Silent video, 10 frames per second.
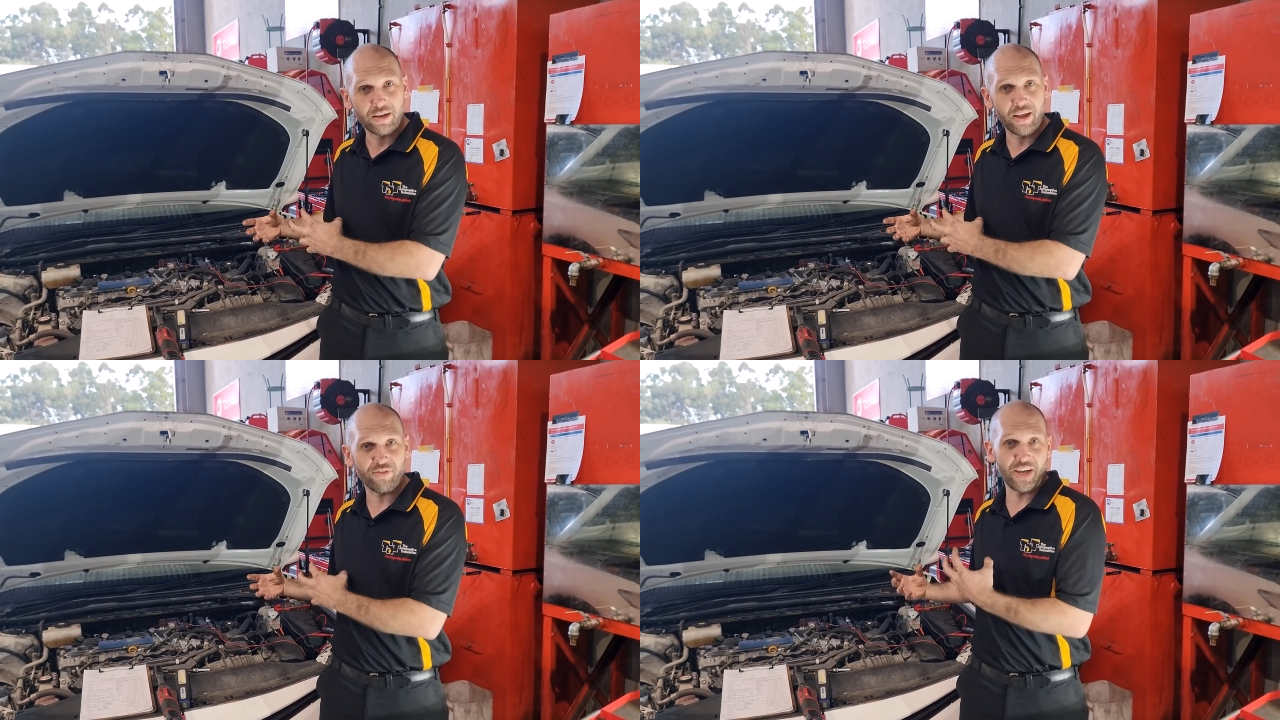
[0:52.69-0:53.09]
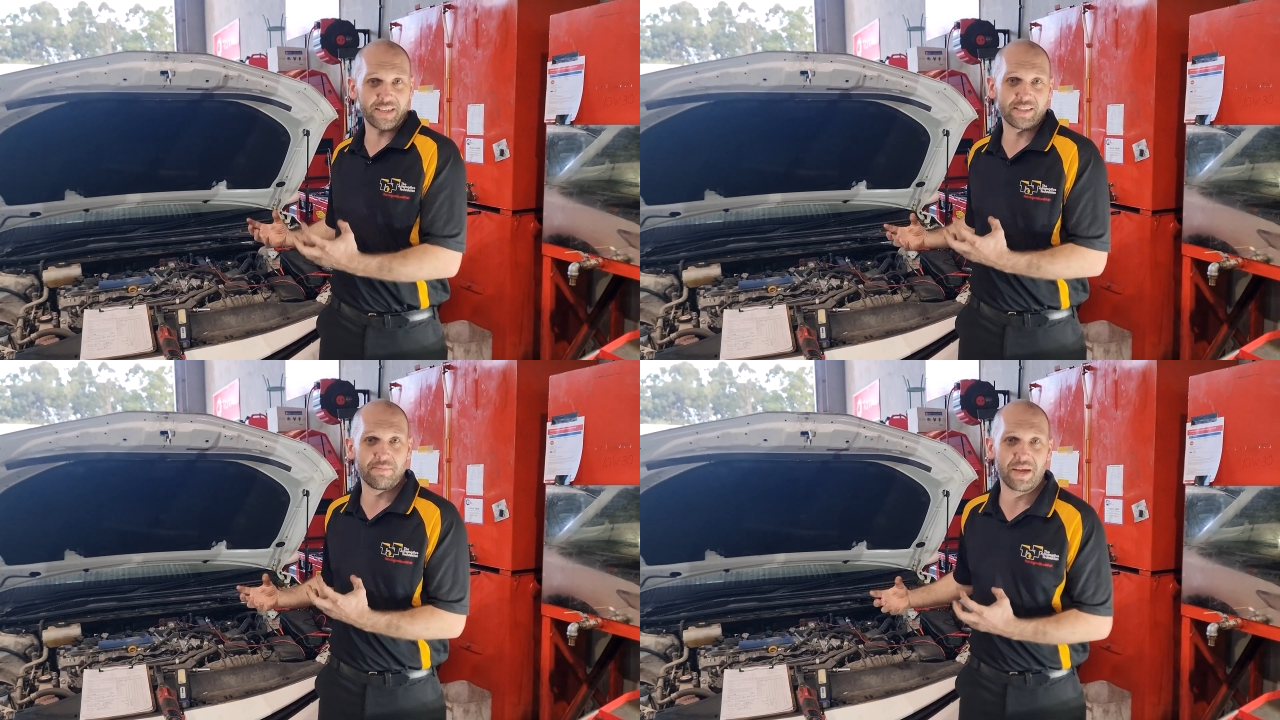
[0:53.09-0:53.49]
Now if that
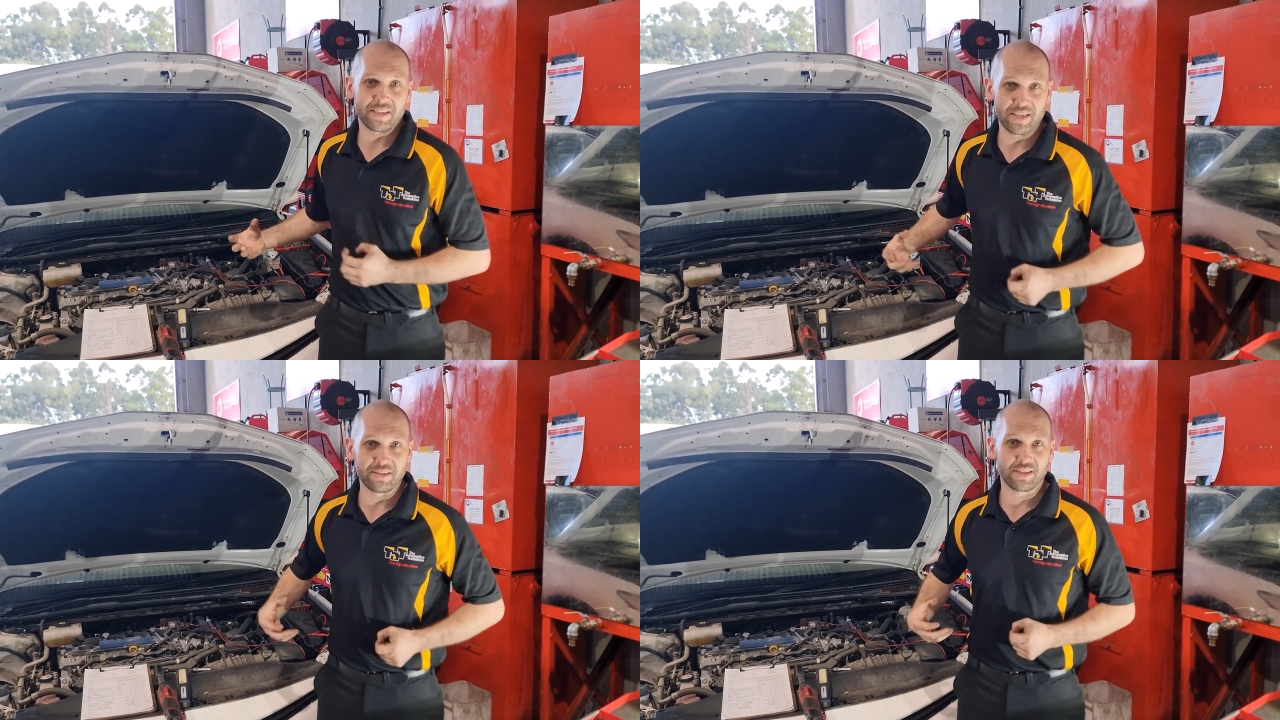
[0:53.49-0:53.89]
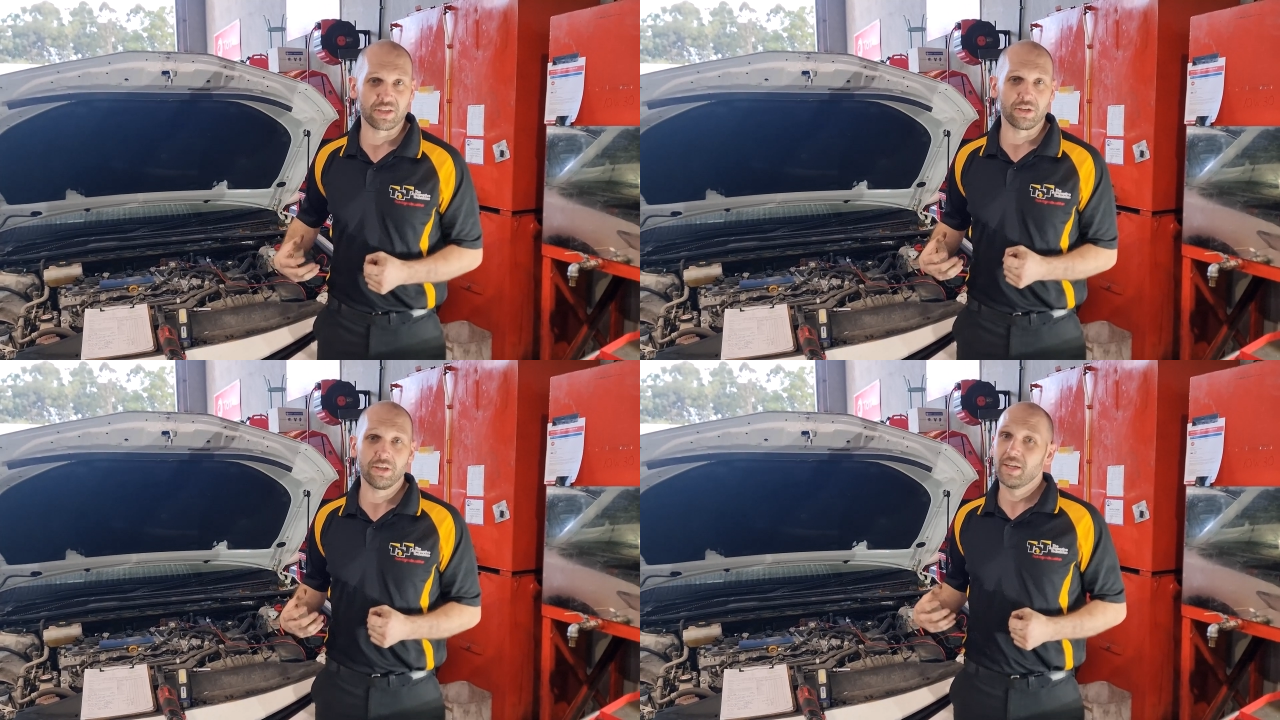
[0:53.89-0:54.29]
doesn't make sense to
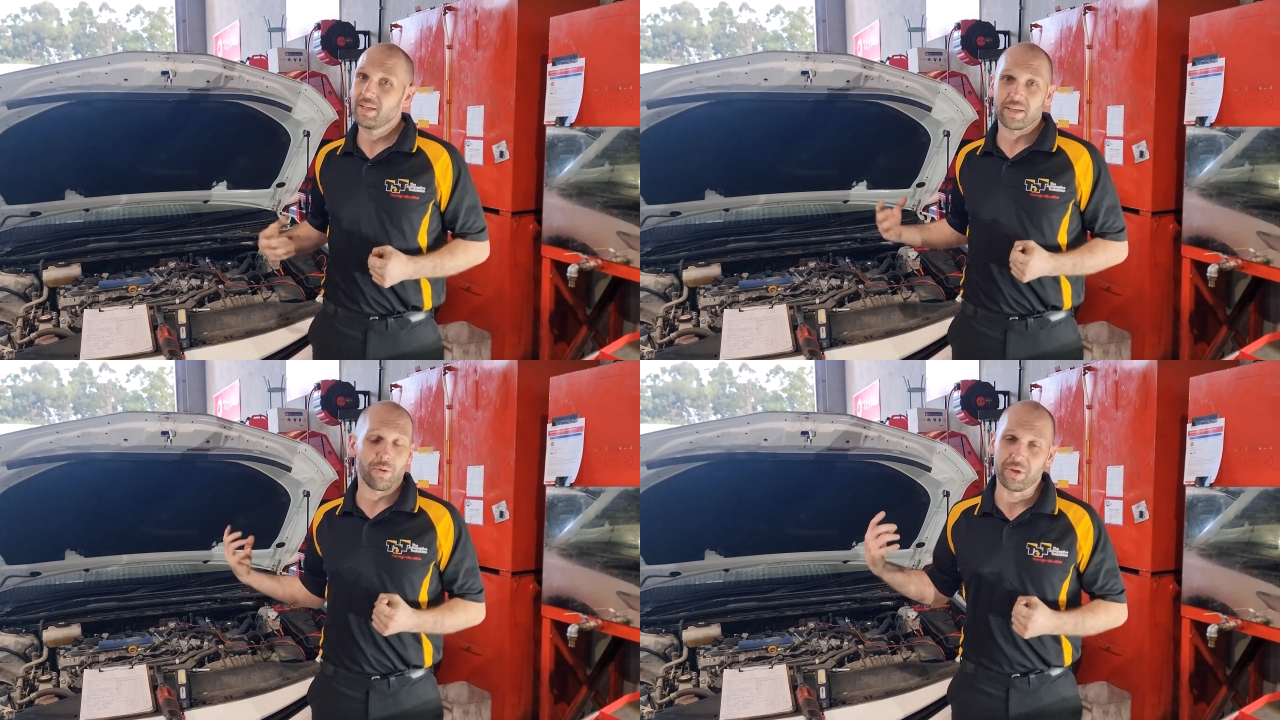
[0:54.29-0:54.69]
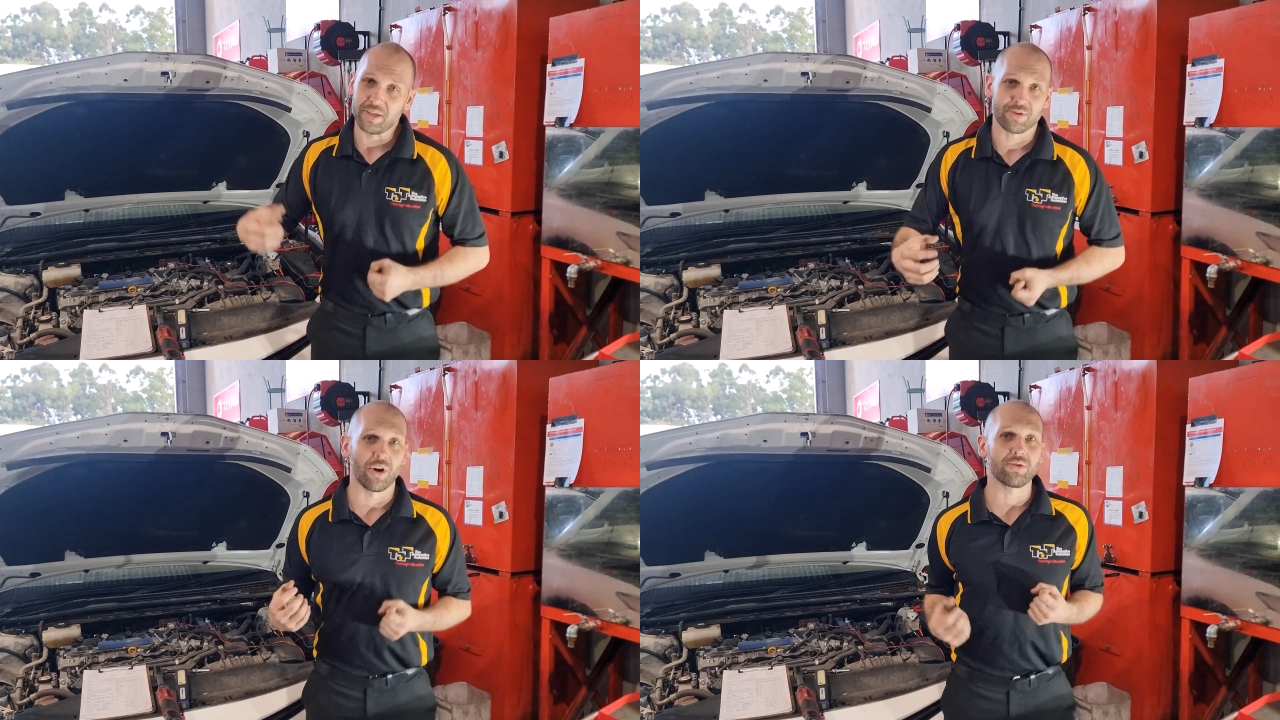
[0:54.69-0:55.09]
you, when
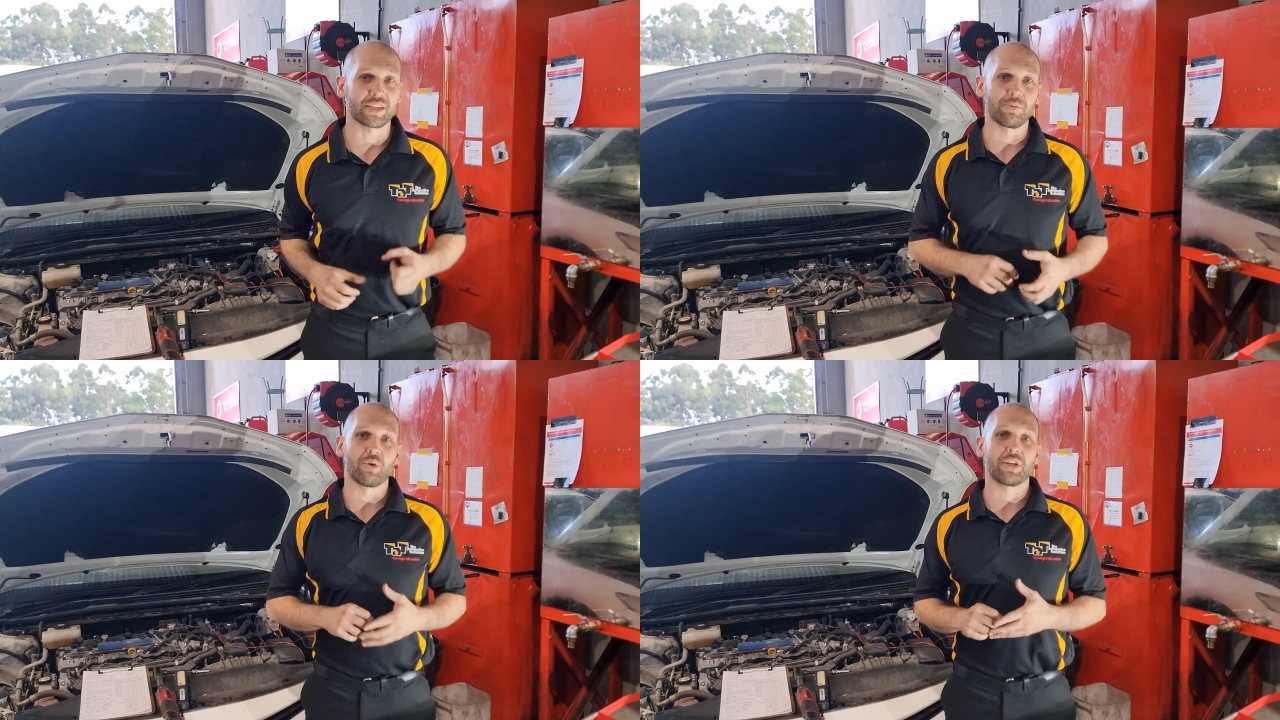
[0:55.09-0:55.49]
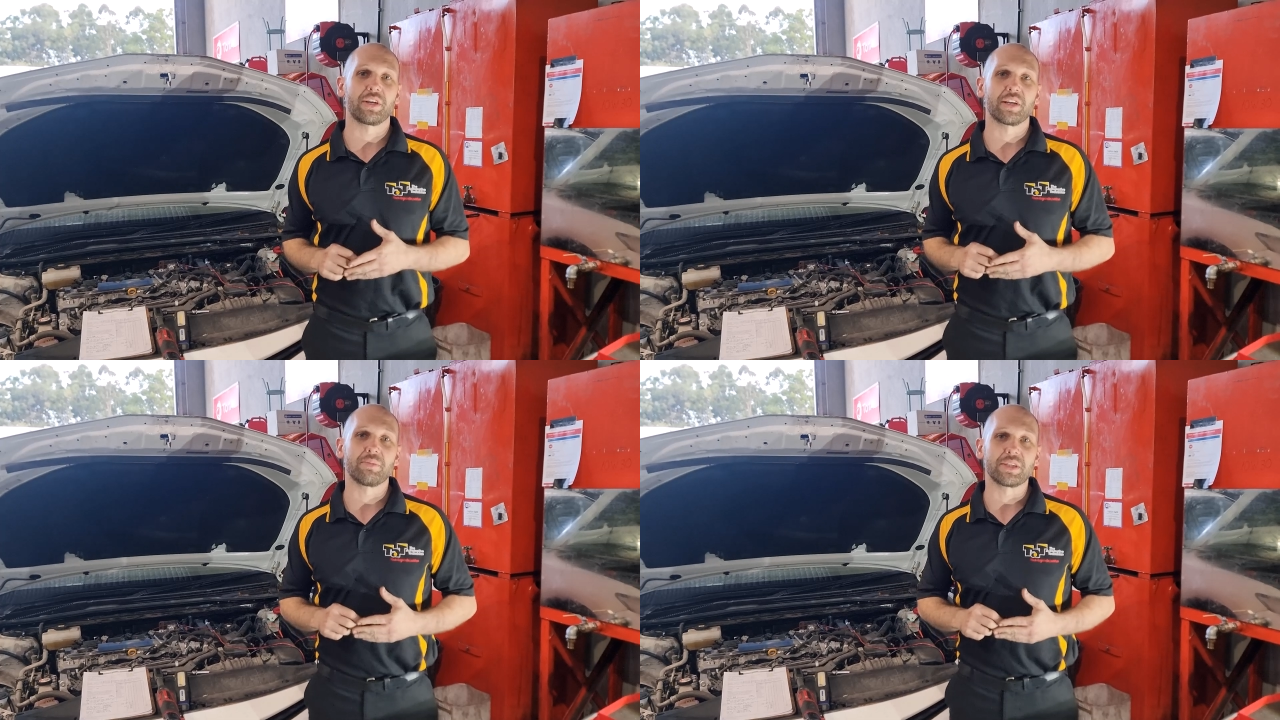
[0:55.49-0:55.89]
this rolls in, what are you
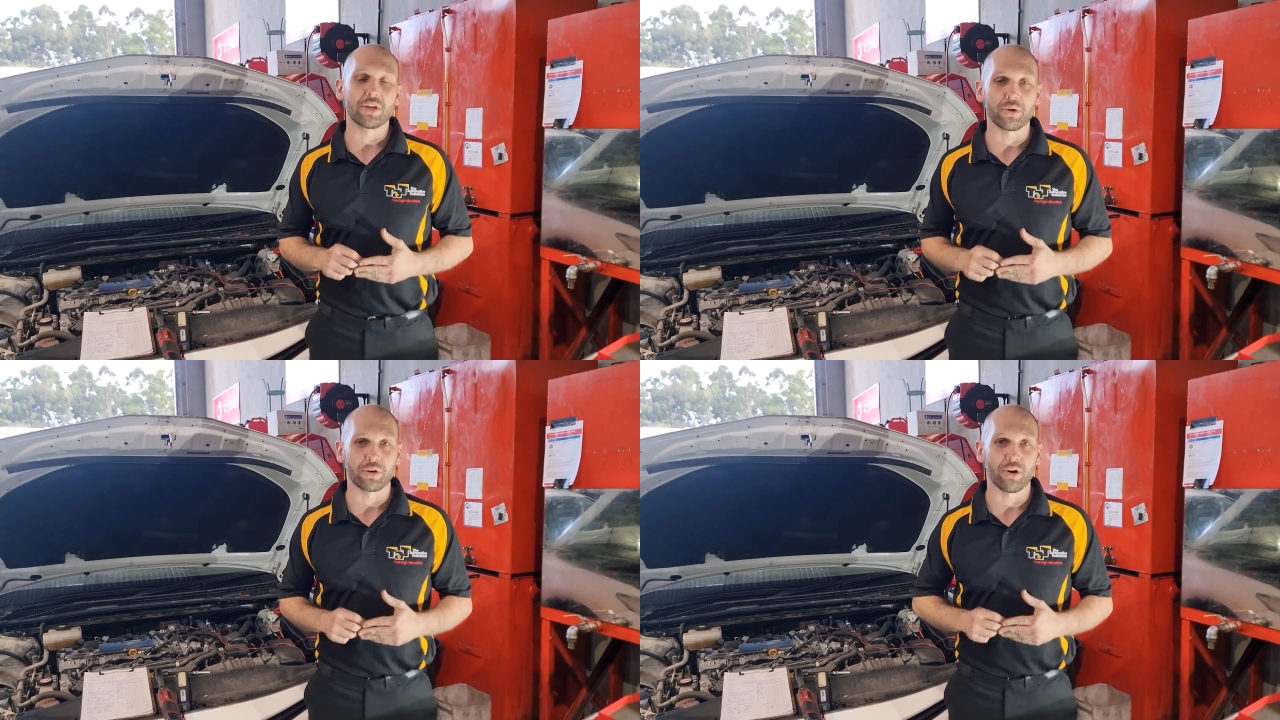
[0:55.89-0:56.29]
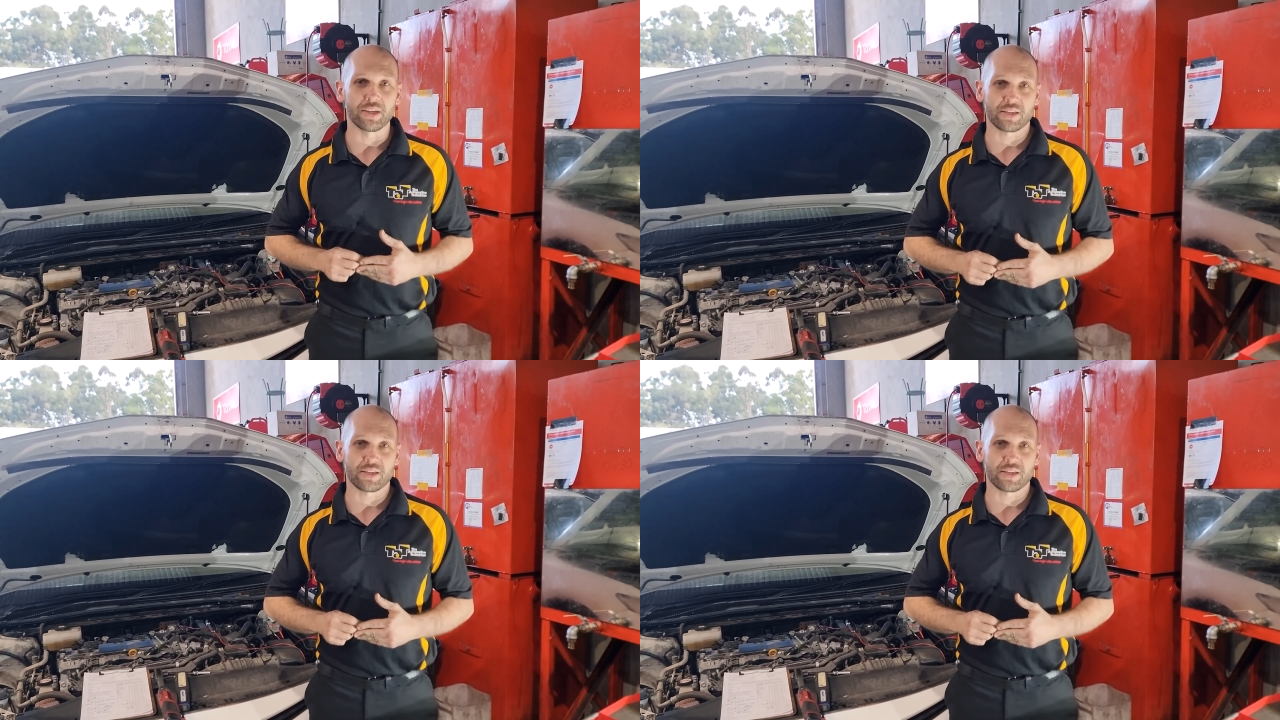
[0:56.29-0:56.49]
going to be doing, right?